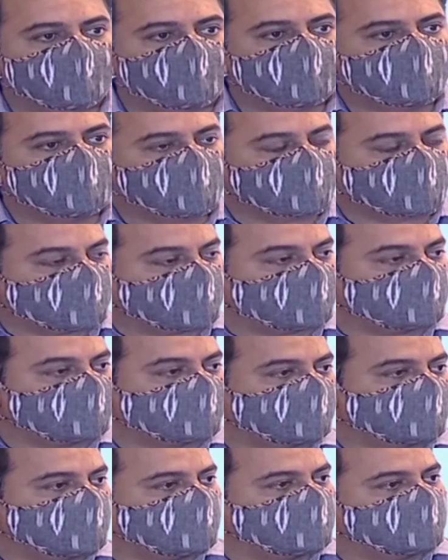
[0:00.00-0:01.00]
the trade
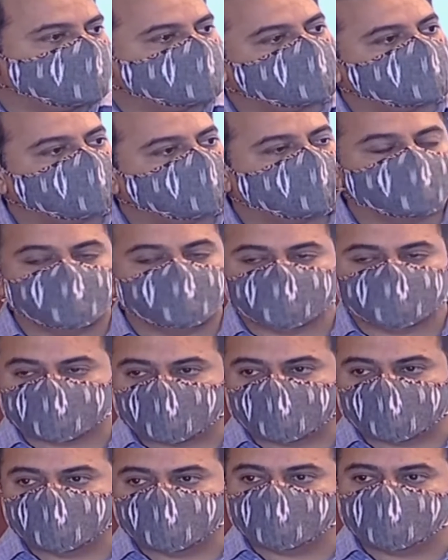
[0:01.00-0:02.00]
agreements are
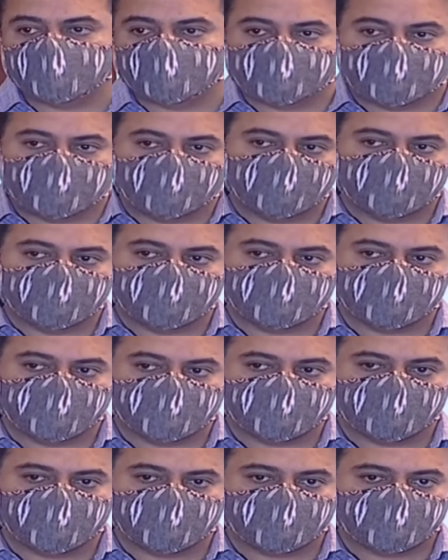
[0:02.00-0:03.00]
decided by Government of
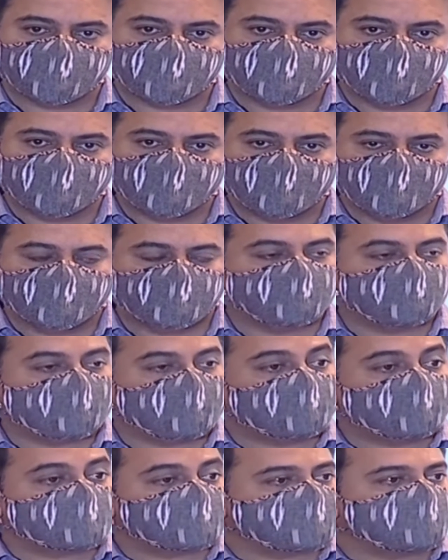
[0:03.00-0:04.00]
India, but the
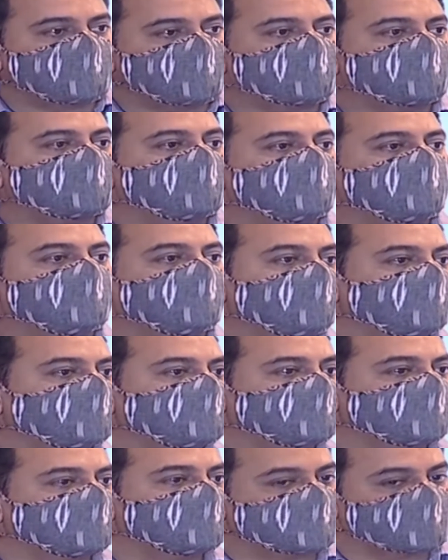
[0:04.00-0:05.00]
action actually
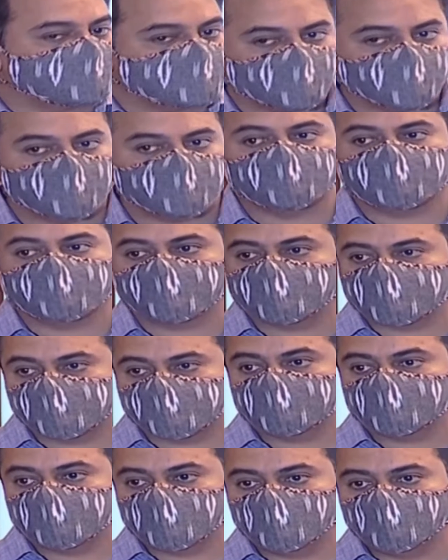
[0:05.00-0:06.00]
lies in the states.
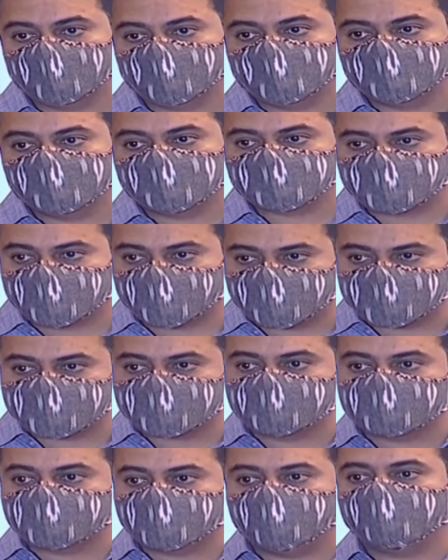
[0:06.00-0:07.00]

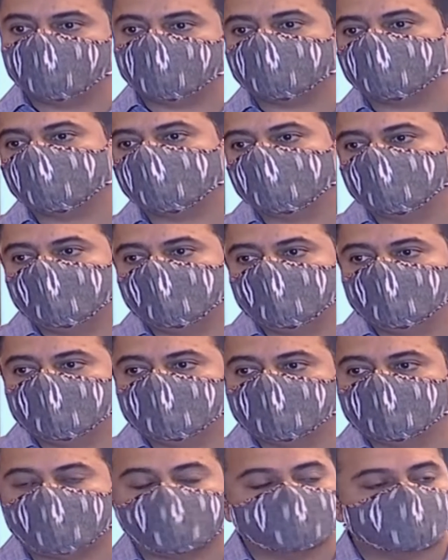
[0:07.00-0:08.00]
States is where
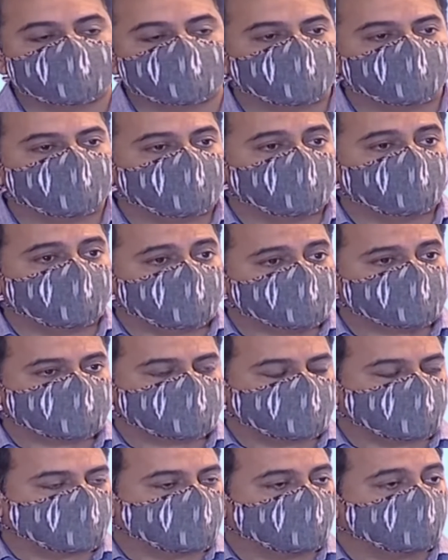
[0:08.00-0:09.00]
the action really is.
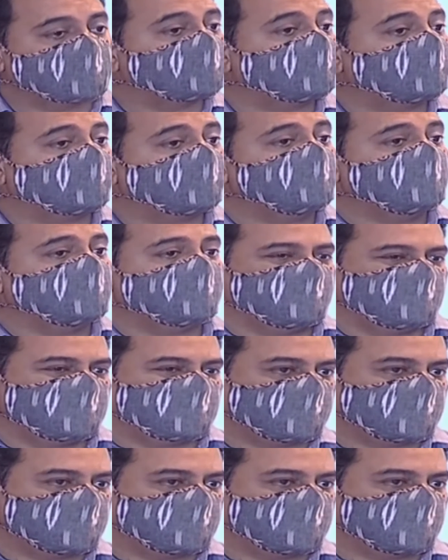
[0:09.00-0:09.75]
What do I mean?